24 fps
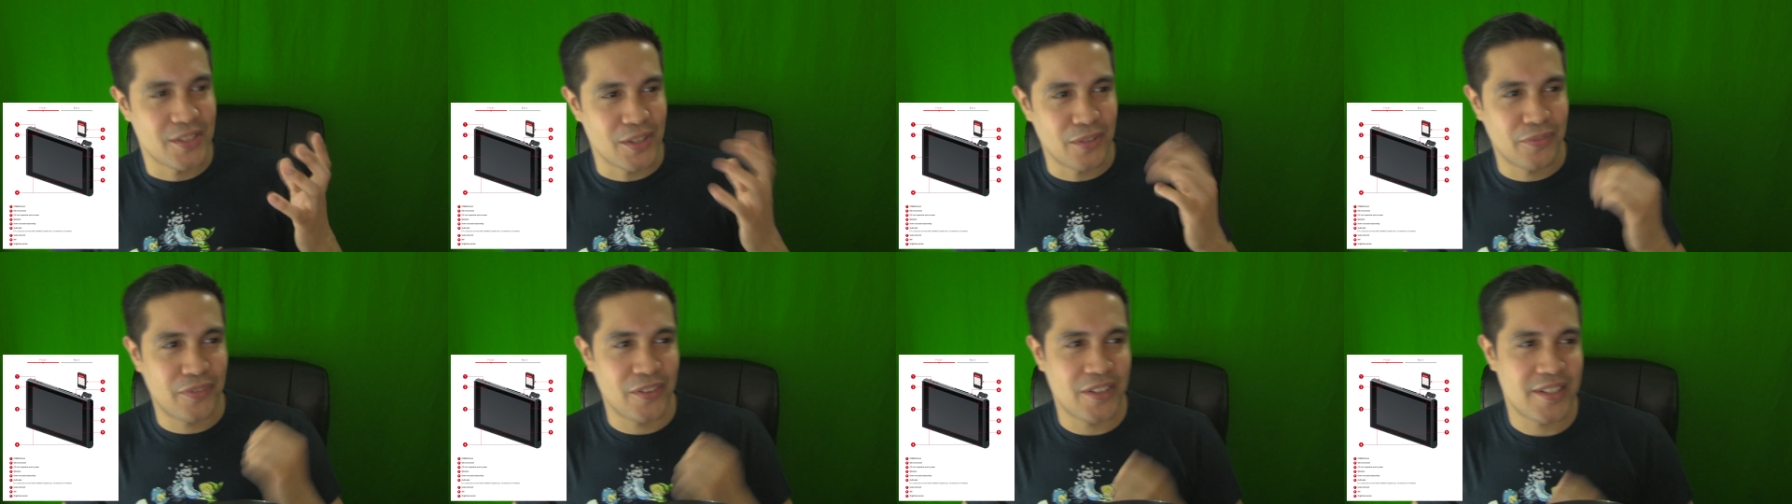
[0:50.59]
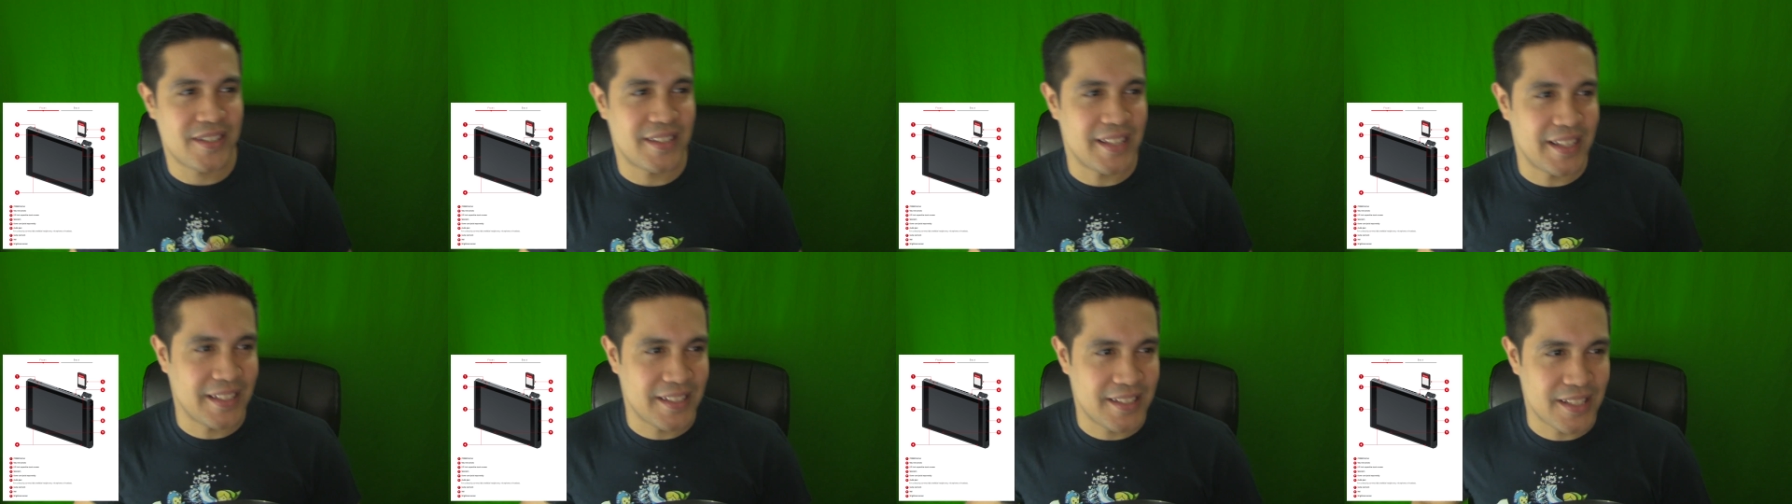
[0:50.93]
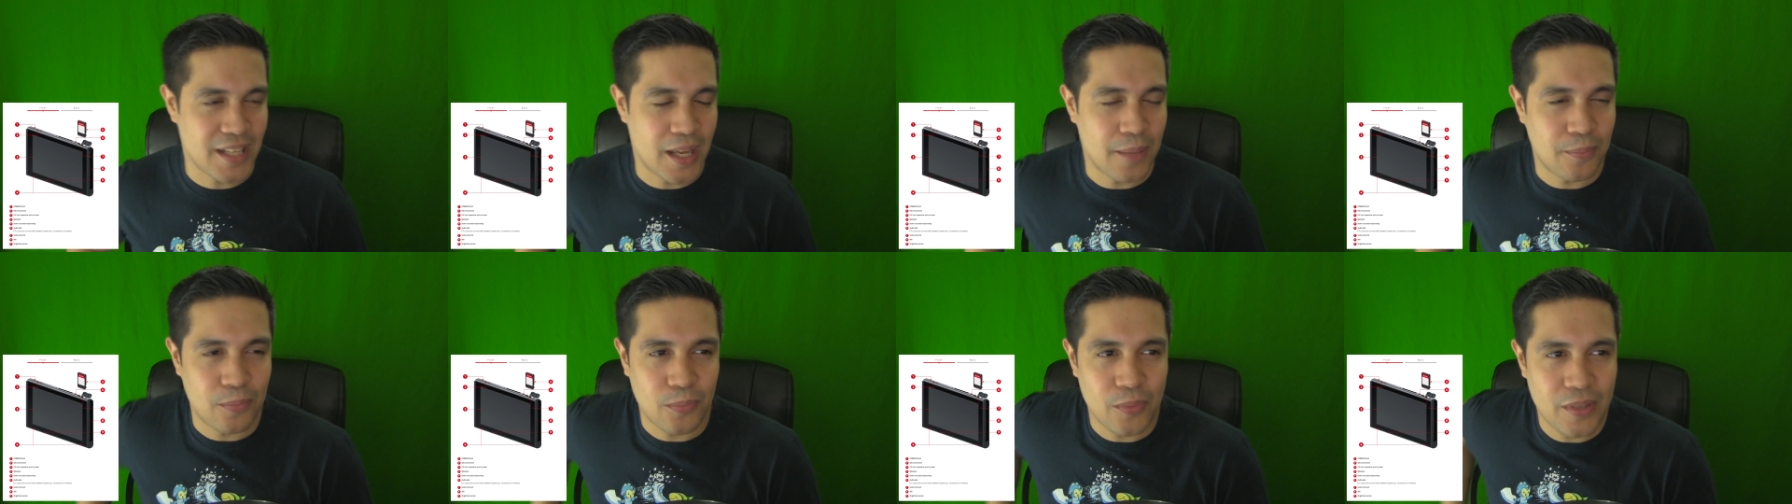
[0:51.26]
So first things
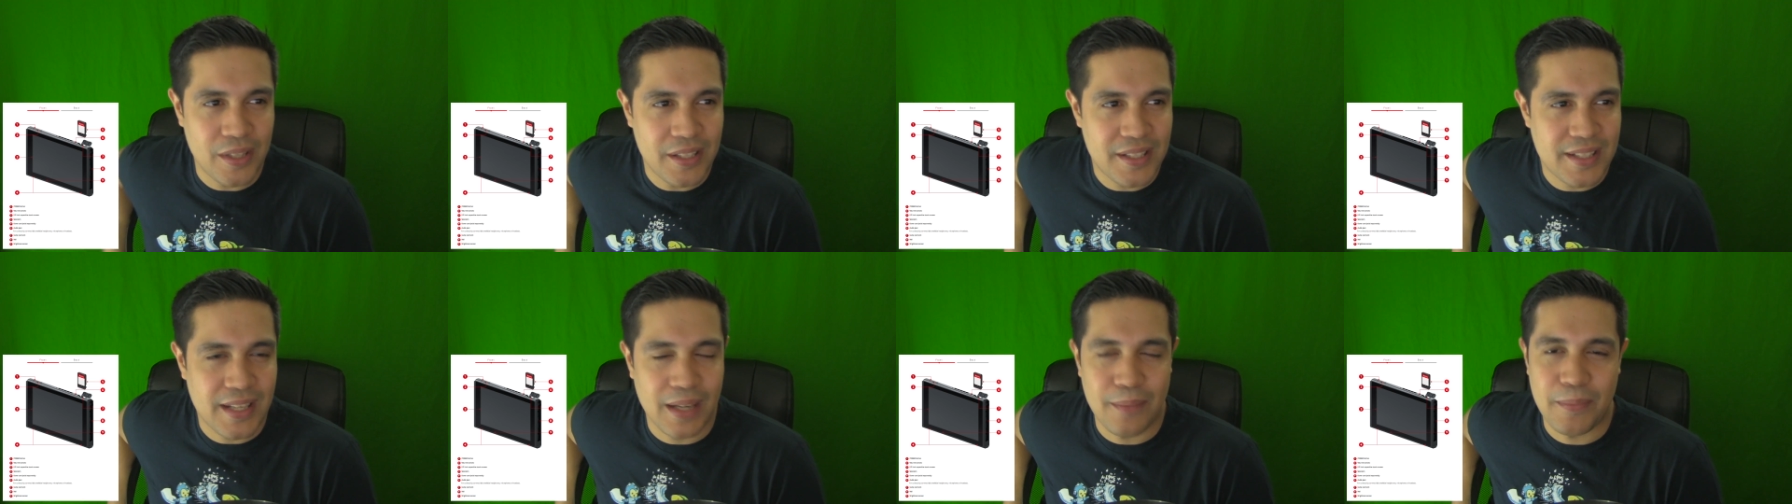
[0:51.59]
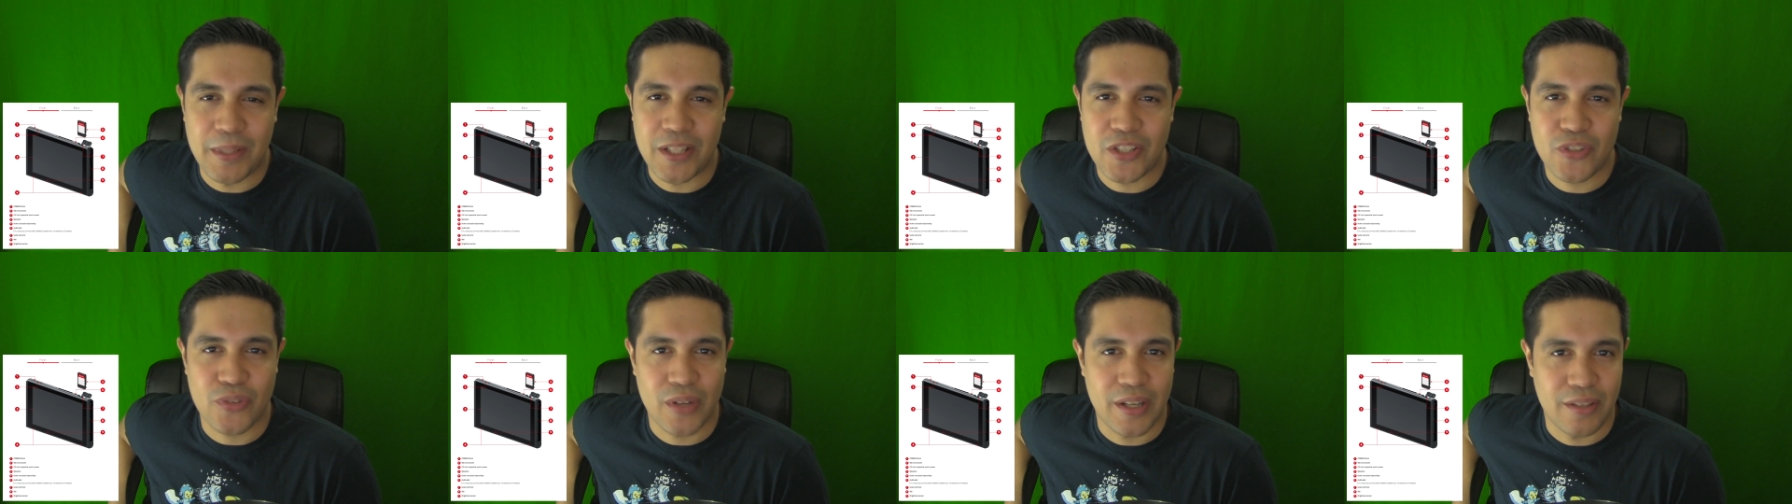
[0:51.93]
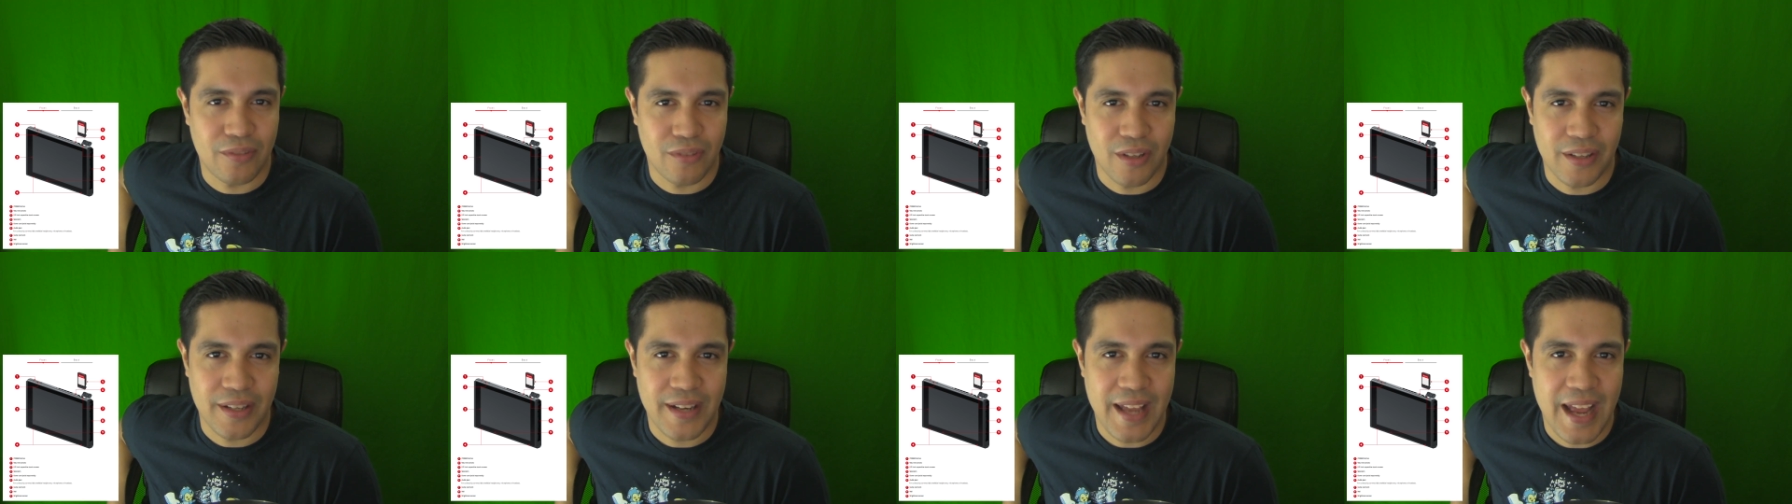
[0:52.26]
up, it's going to be a straight
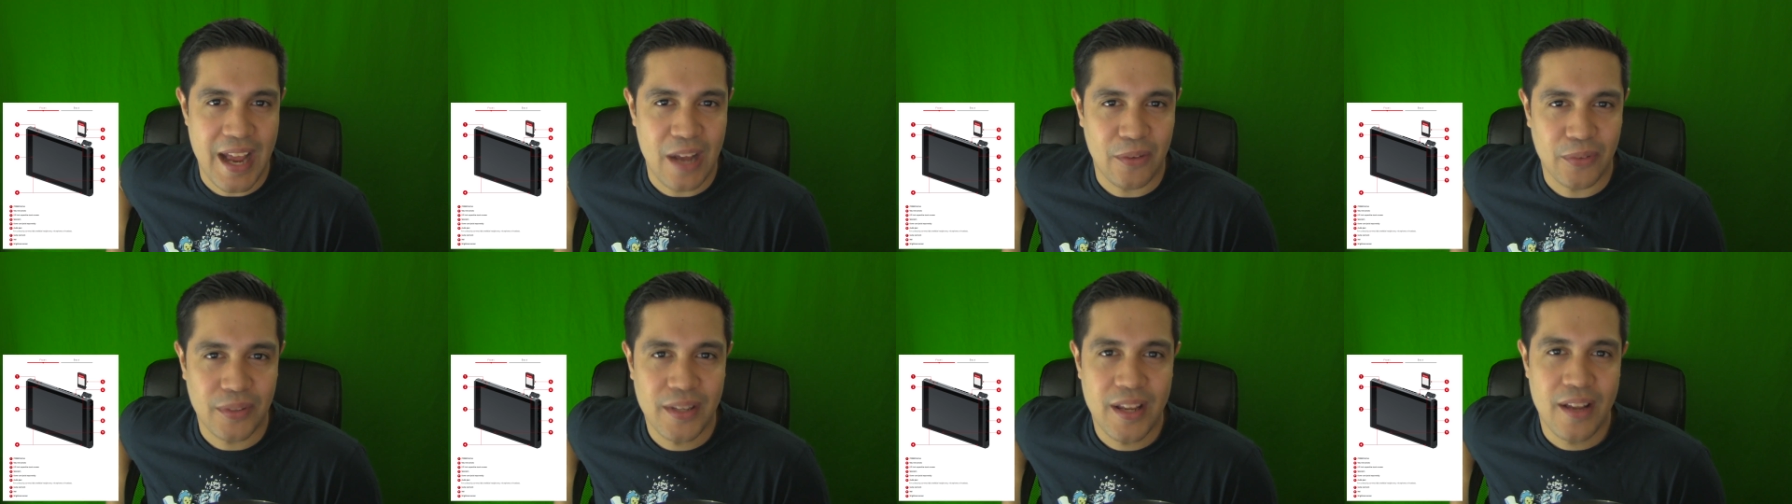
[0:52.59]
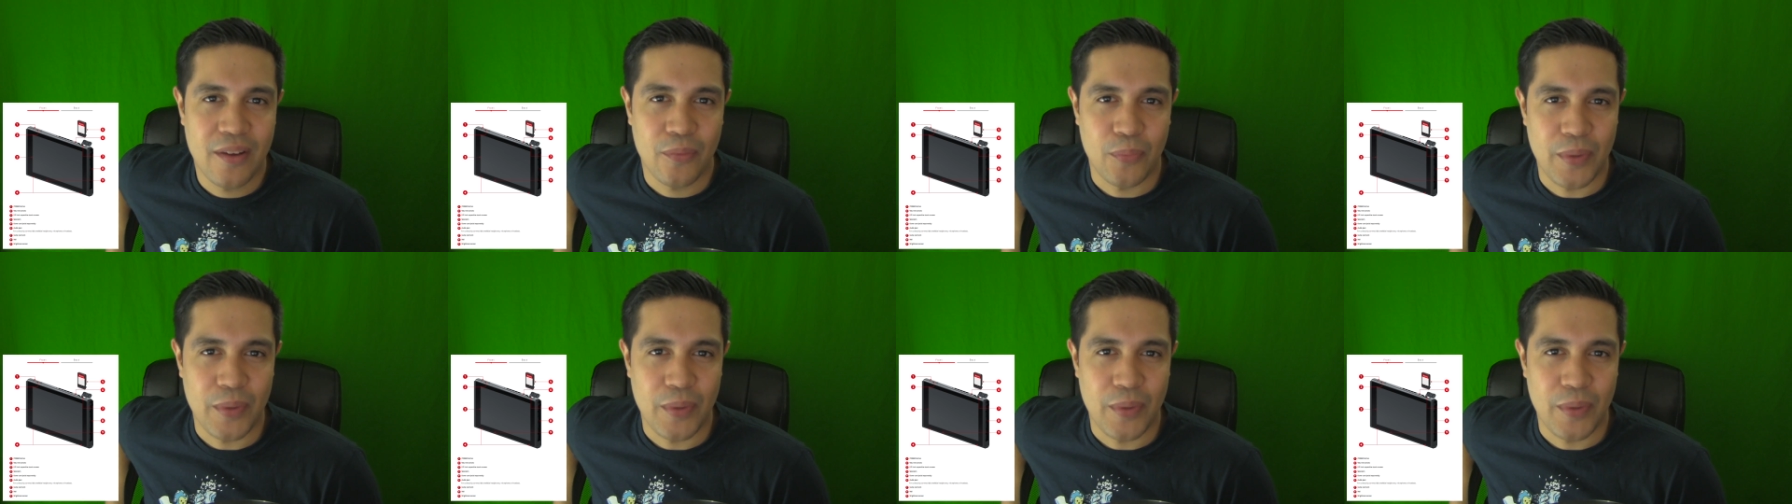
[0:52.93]
rundown.